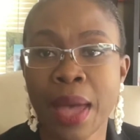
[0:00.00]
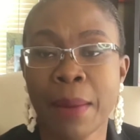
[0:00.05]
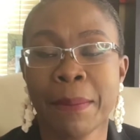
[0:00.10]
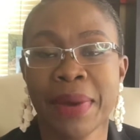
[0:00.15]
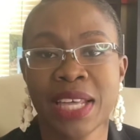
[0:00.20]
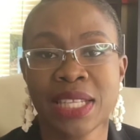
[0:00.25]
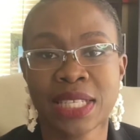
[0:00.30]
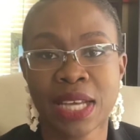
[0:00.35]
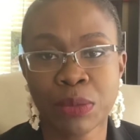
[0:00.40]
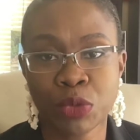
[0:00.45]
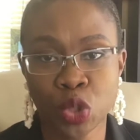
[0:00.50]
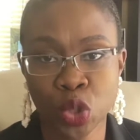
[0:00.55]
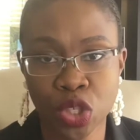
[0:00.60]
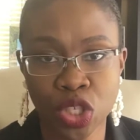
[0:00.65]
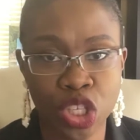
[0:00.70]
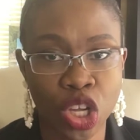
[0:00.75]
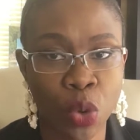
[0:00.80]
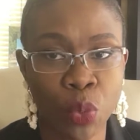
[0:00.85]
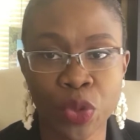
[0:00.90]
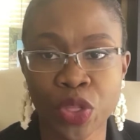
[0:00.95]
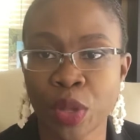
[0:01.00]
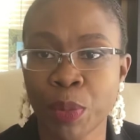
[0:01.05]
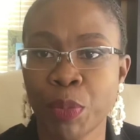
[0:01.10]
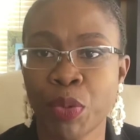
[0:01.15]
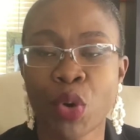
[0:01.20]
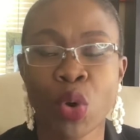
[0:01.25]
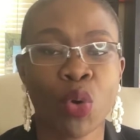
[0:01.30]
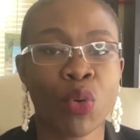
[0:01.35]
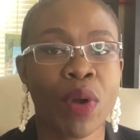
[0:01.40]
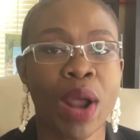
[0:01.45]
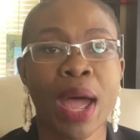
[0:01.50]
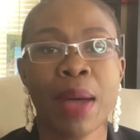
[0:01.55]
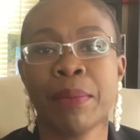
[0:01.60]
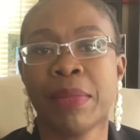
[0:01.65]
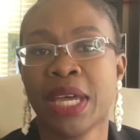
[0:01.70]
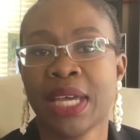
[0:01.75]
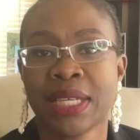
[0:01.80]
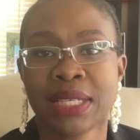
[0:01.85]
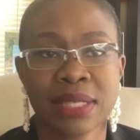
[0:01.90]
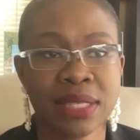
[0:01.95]
By the time she was done with the program,
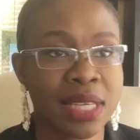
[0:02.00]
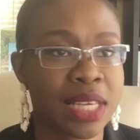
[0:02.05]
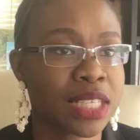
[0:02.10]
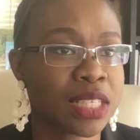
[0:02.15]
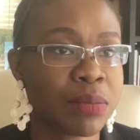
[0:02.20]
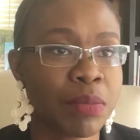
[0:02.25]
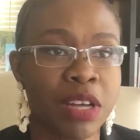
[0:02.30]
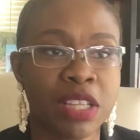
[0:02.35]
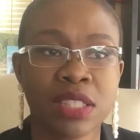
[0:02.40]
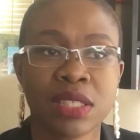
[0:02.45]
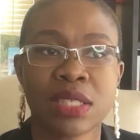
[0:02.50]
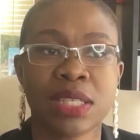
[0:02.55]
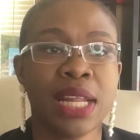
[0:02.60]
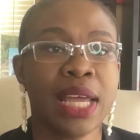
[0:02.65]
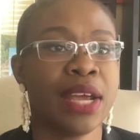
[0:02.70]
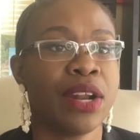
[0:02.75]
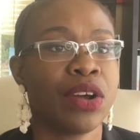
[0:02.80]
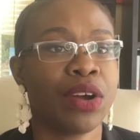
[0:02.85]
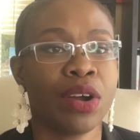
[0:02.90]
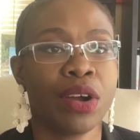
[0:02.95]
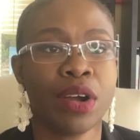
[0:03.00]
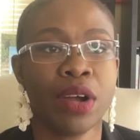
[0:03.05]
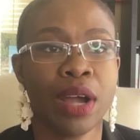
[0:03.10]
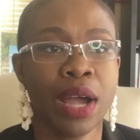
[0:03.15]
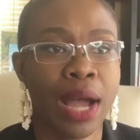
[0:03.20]
6 months later,